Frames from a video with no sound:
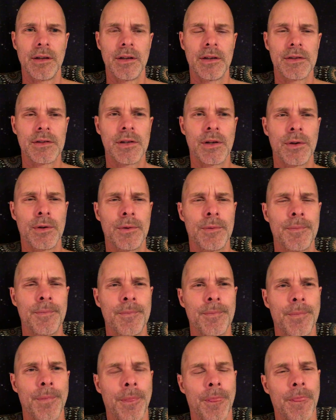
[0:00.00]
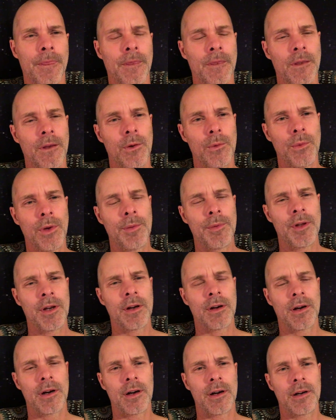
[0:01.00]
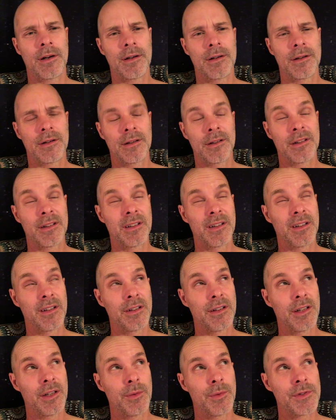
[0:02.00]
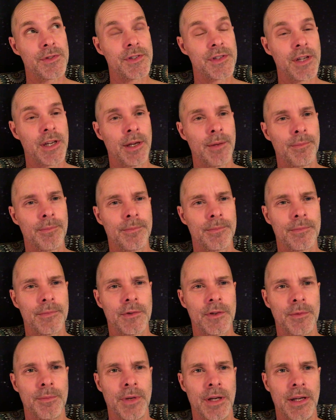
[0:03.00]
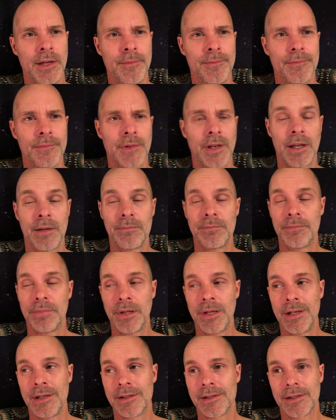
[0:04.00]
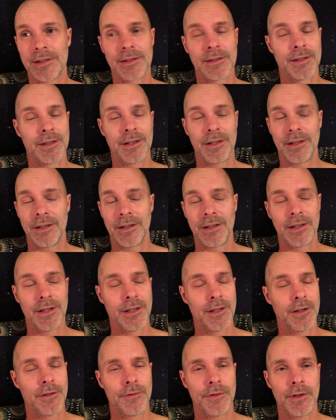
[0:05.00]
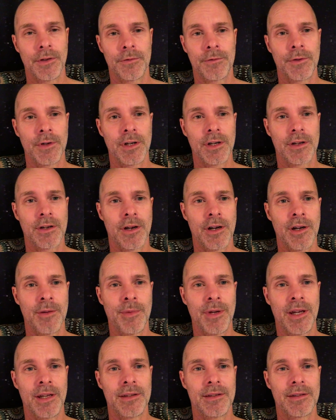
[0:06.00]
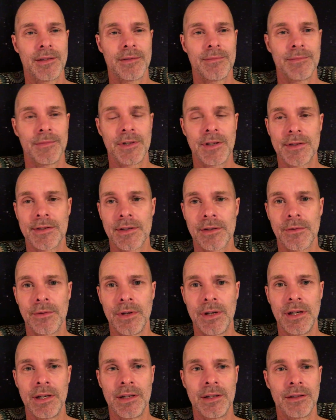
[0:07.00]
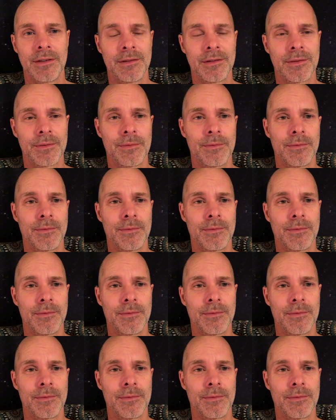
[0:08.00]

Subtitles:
So, women are, it would seem to me, and please feel free to comment and disagree, and